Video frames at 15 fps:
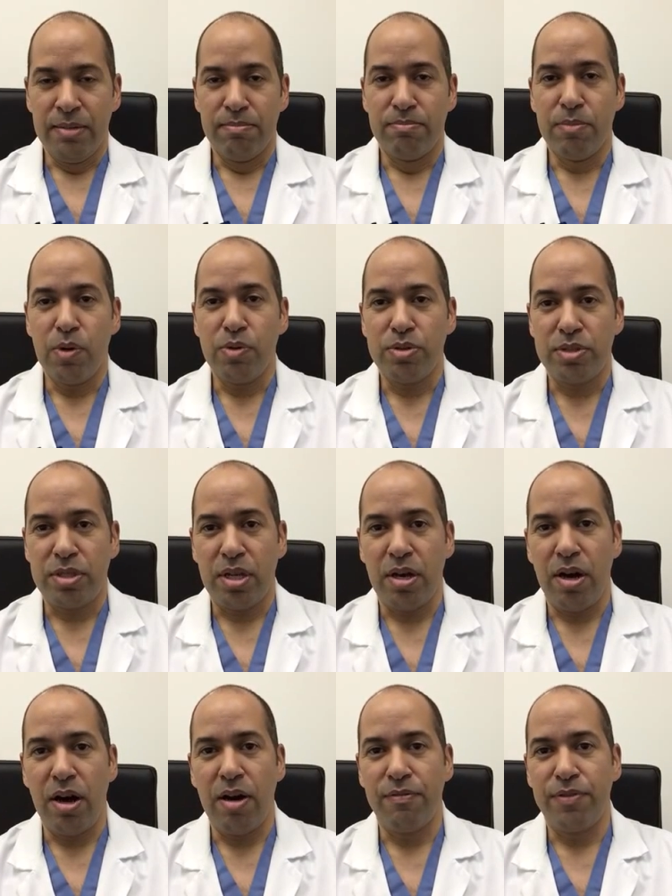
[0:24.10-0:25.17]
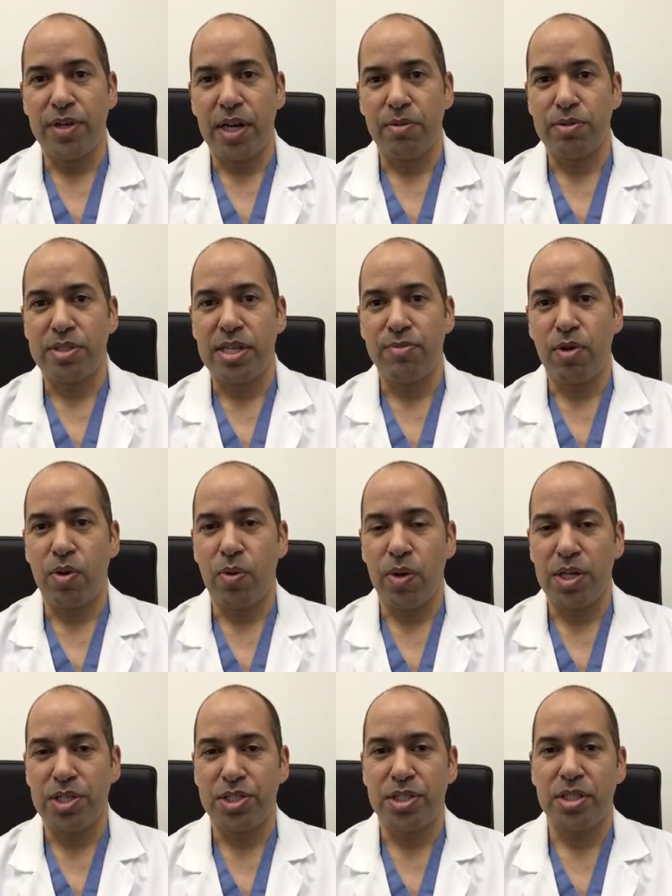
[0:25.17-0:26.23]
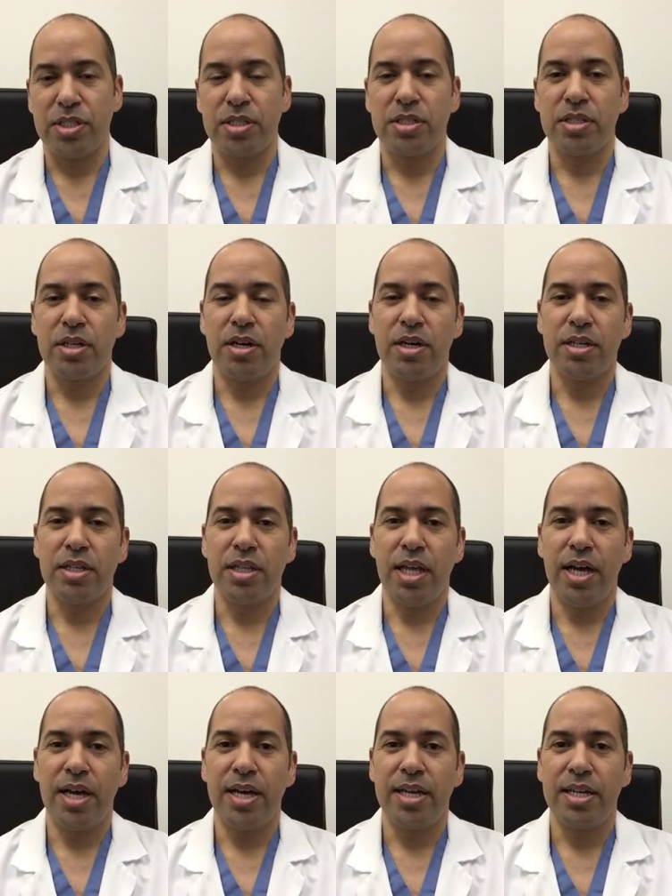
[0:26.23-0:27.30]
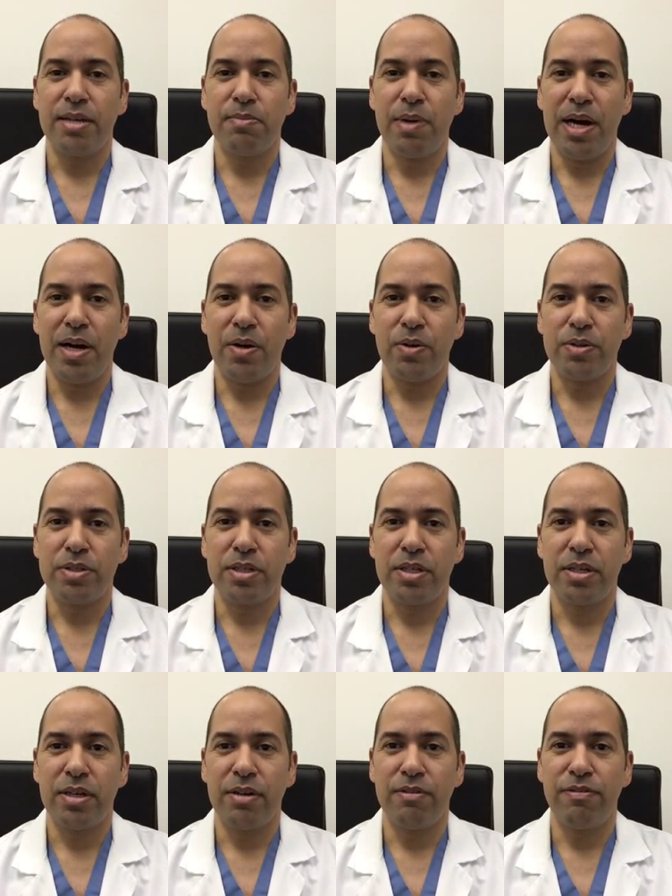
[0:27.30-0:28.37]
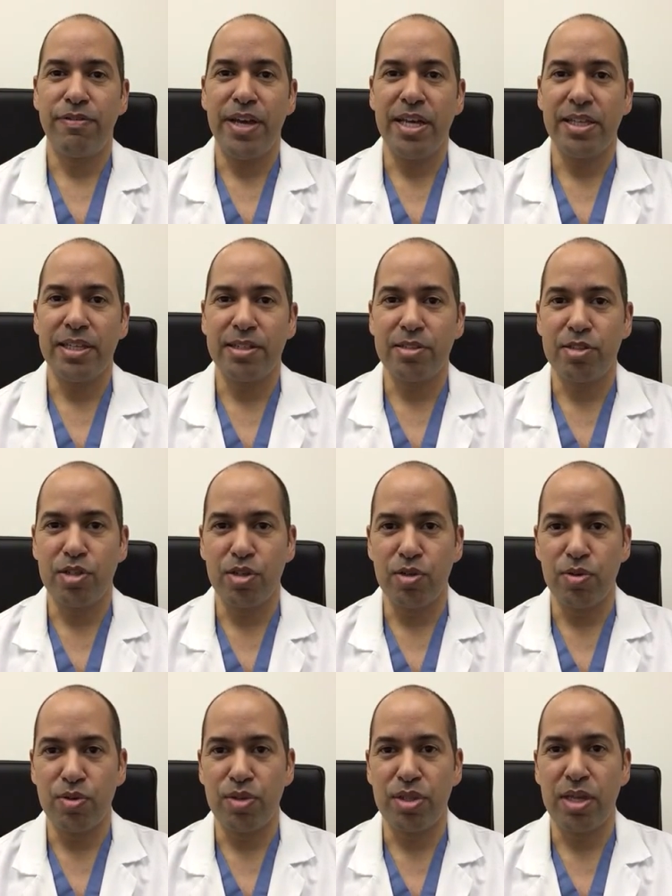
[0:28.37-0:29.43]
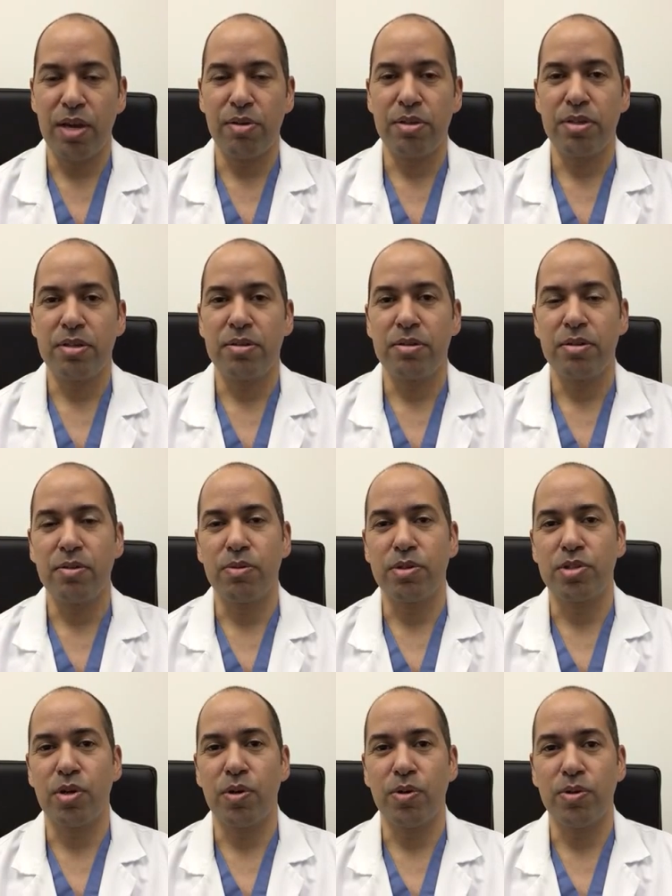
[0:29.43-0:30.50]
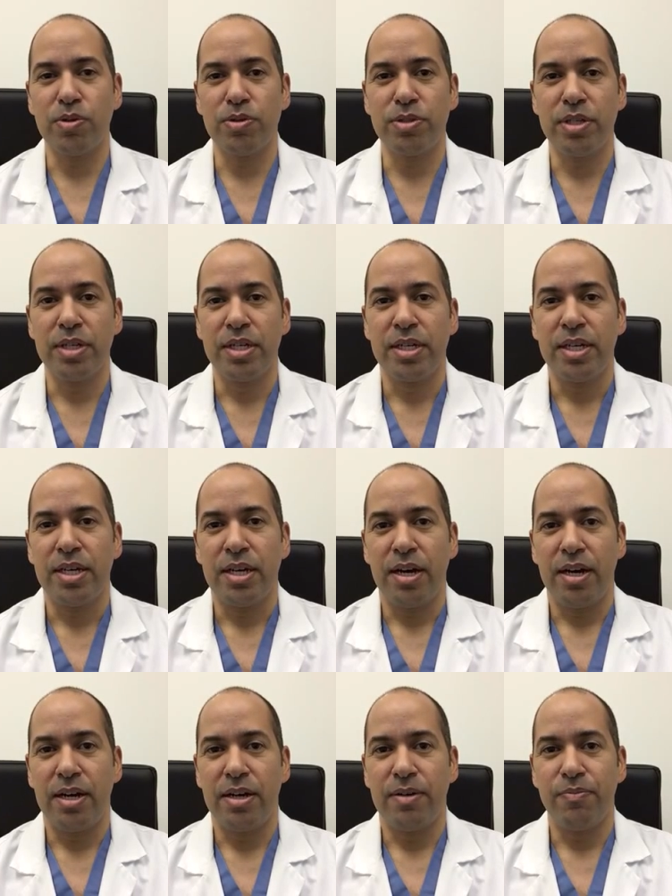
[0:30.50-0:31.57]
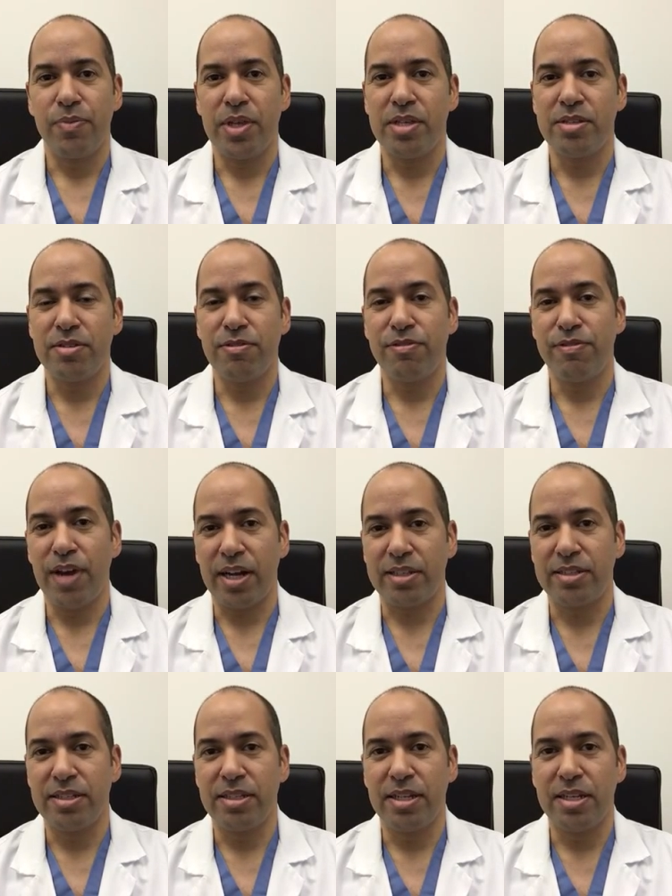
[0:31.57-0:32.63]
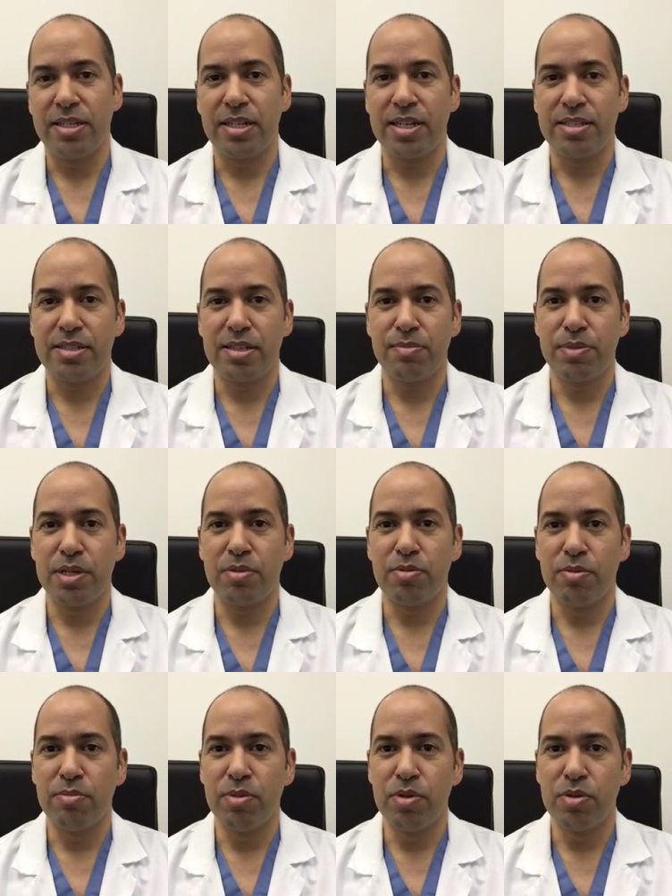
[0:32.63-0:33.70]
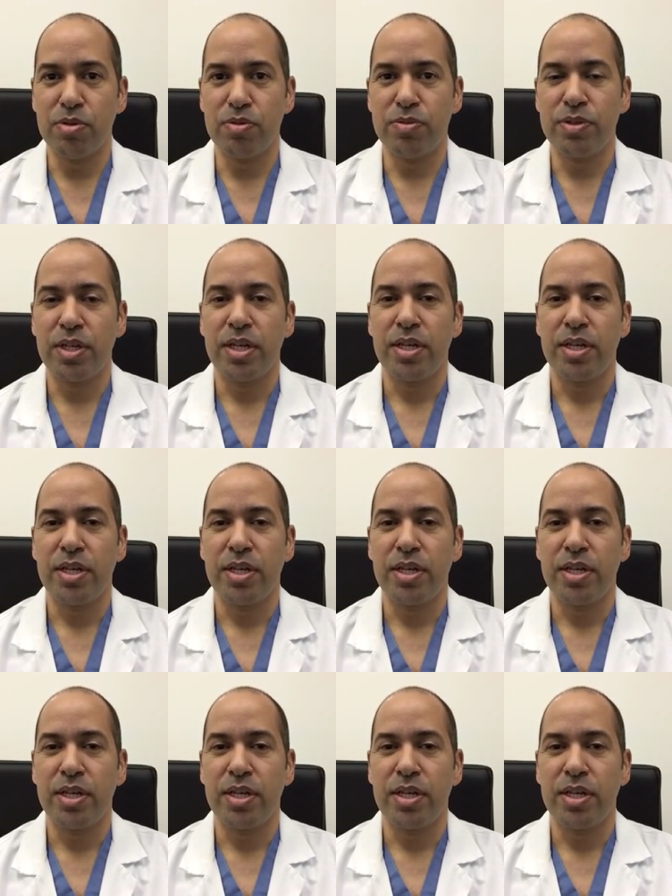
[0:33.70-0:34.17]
Most often I receive a question online about a failing tooth that you were told is infected and needs to be removed.